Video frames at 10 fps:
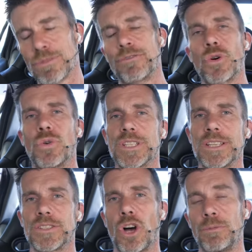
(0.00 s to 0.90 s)
of course
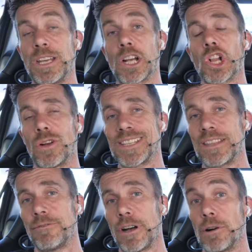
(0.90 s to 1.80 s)
is opening and closing
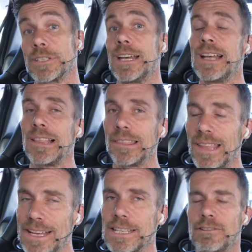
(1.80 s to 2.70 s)
the valves
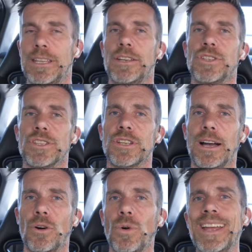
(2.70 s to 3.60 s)
later in the engine
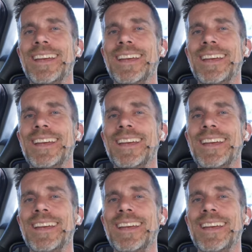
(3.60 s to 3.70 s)
cycle,